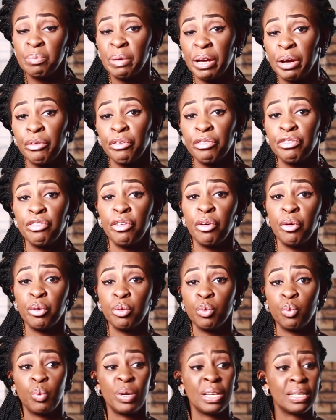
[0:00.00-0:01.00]

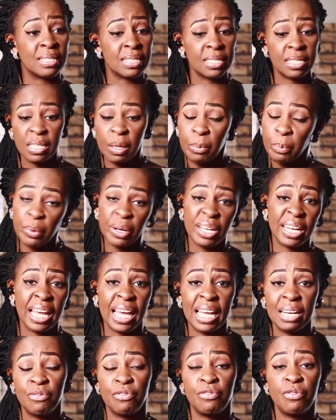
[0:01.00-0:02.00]
microphone with separate
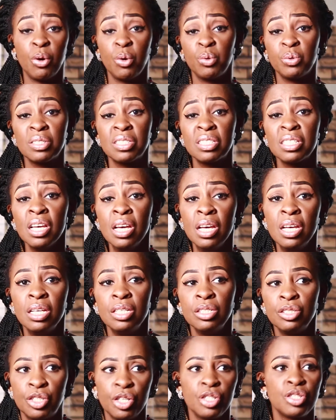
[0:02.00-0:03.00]
headphones,
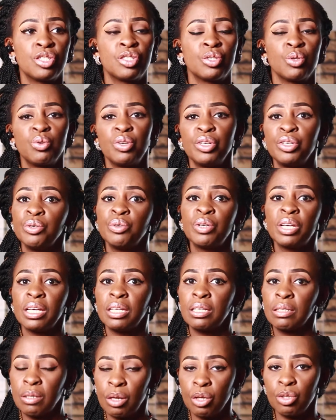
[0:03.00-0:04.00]
just so that you
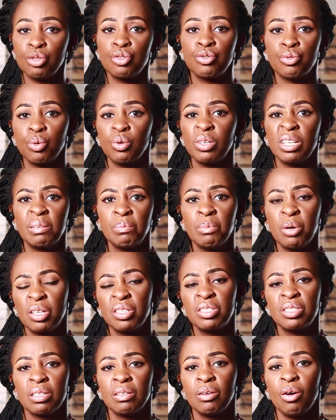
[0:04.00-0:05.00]
can control and
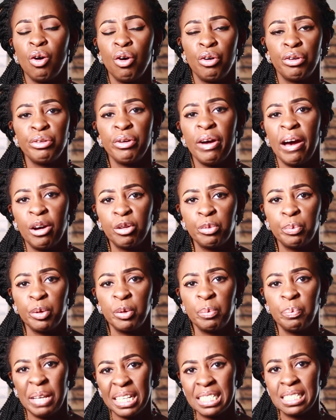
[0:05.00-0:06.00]
monitor the audio
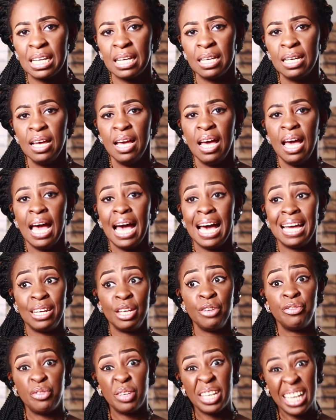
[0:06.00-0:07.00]
output better. And
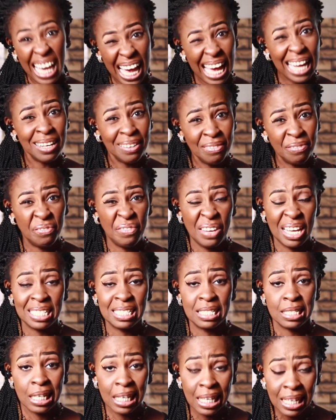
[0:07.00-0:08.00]
if you can
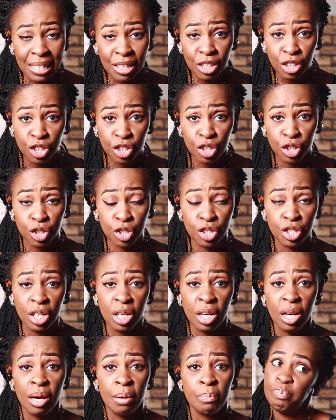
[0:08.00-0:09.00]
invest in a good,
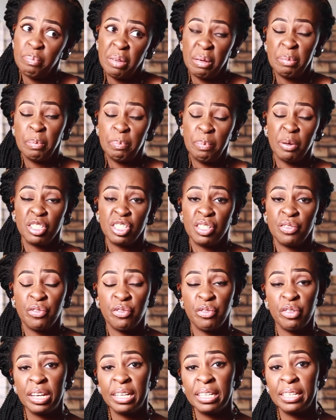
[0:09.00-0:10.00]
maybe
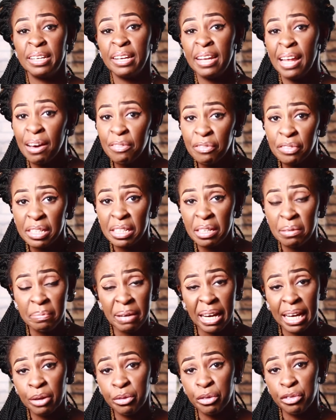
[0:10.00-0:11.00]
budget-friendly lavalier
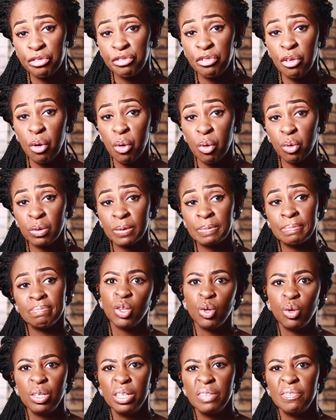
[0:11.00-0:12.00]
microphone,
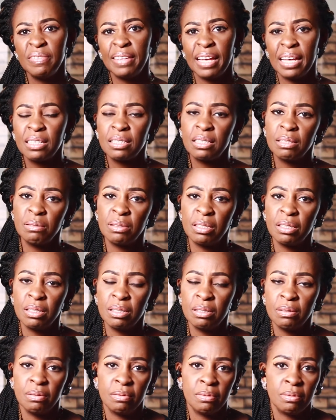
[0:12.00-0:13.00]
or even that
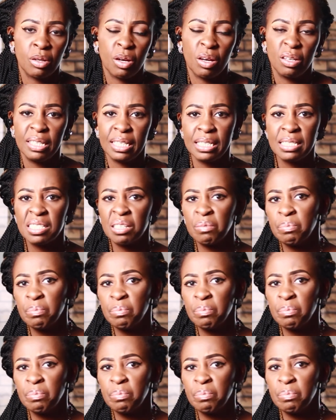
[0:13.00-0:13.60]
the condenser